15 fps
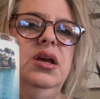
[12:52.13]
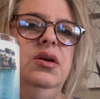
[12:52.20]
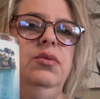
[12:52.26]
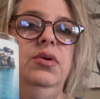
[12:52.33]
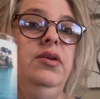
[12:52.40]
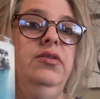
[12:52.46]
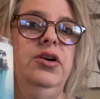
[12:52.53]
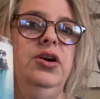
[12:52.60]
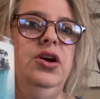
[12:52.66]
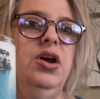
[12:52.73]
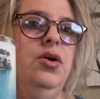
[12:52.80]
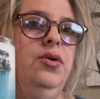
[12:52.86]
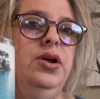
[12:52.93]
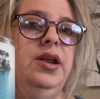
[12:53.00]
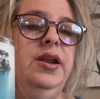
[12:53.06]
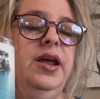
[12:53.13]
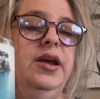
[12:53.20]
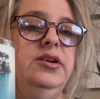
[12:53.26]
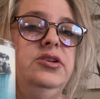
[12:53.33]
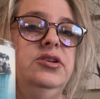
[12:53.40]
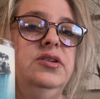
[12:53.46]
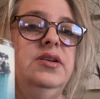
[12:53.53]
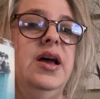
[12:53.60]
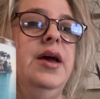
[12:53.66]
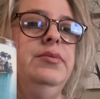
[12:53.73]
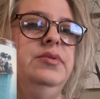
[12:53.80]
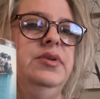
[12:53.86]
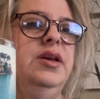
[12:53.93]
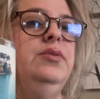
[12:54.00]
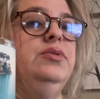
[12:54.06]
whatever coconut nectar,
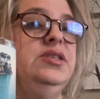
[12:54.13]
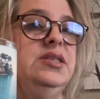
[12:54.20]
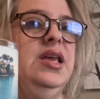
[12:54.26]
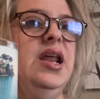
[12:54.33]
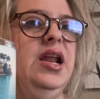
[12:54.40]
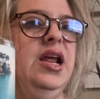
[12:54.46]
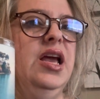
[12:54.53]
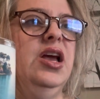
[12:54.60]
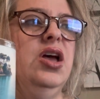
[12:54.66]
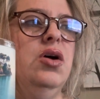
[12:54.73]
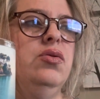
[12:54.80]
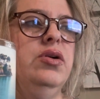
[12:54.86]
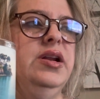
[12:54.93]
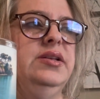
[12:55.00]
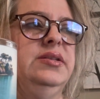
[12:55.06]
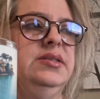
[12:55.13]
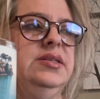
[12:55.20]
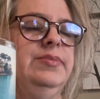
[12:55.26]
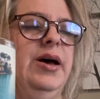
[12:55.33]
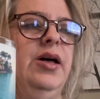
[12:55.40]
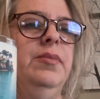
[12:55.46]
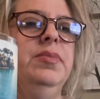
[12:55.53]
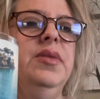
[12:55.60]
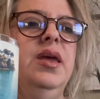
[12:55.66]
it was getting a coconut smell.